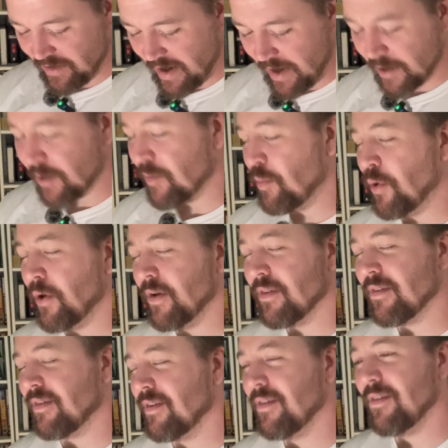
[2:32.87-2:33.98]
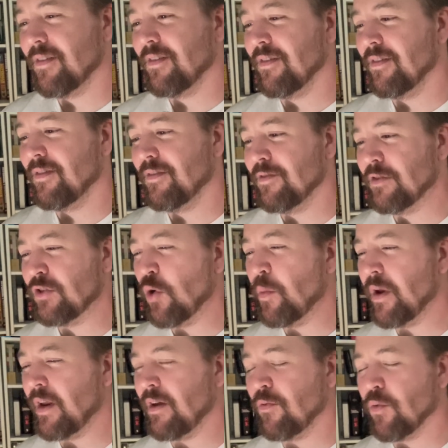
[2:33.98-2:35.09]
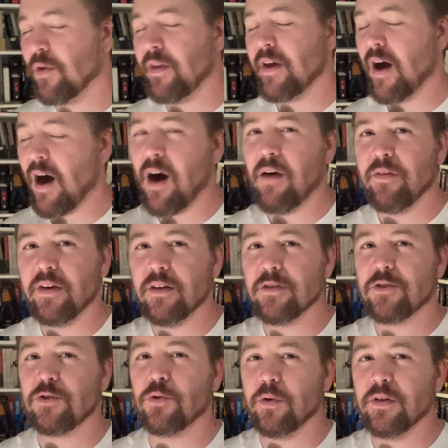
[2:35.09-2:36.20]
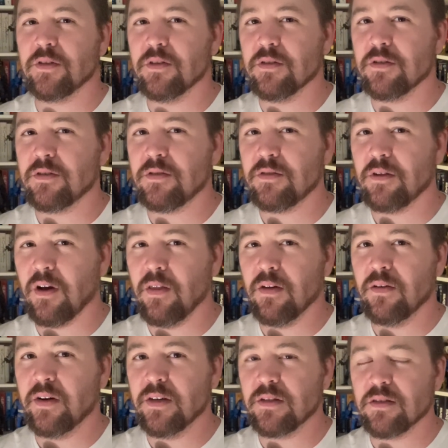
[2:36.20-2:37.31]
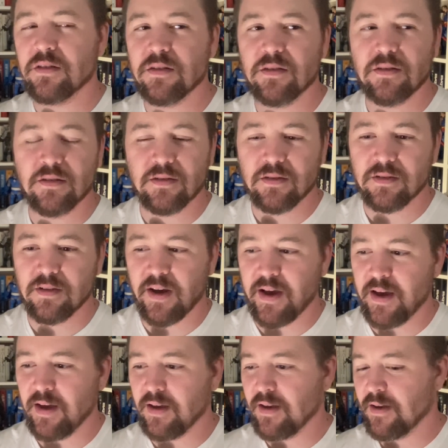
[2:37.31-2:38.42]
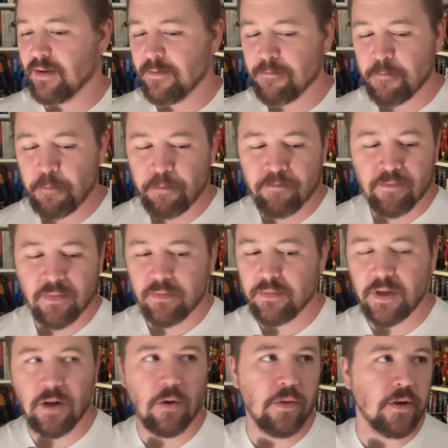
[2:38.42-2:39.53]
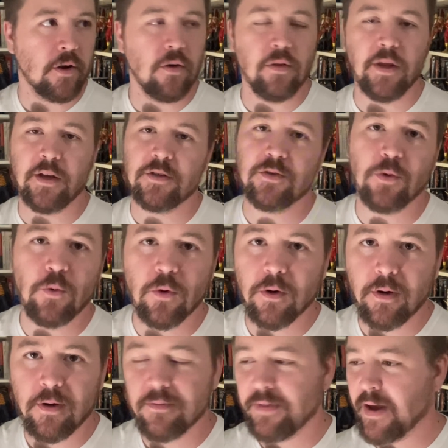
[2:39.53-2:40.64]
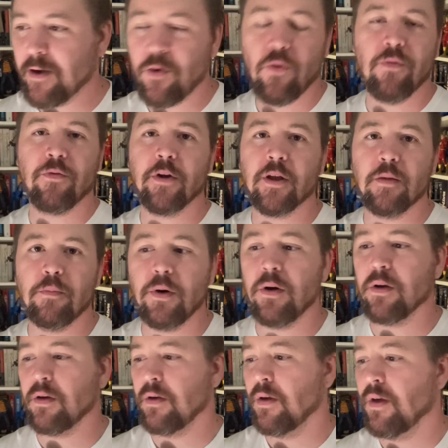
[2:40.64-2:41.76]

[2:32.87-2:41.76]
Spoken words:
I could put so many really obvious choices on the list, like, The Girl Next Door, that whole freaking book.